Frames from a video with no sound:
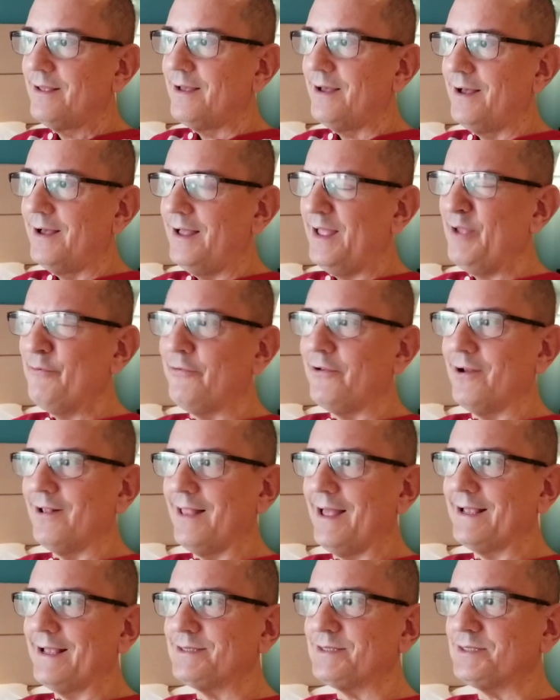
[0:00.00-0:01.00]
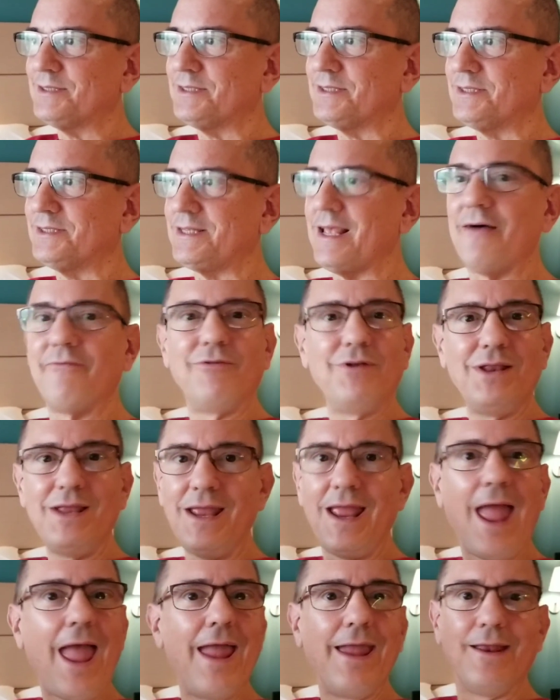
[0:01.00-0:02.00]
Uh, if you're like
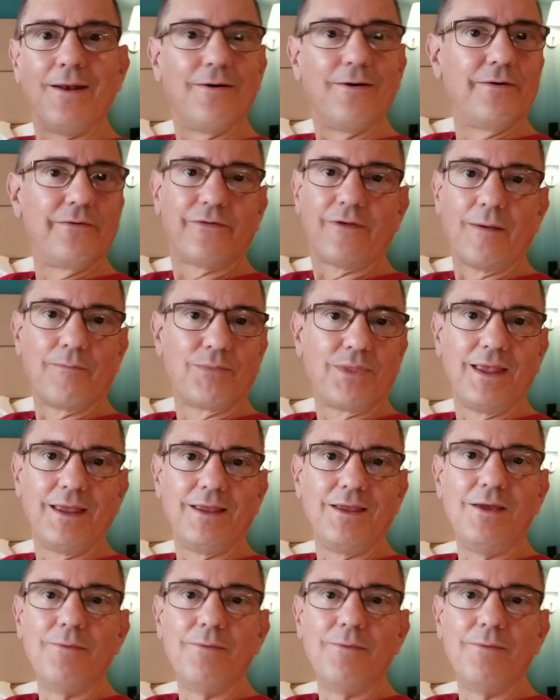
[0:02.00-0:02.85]
78 or something,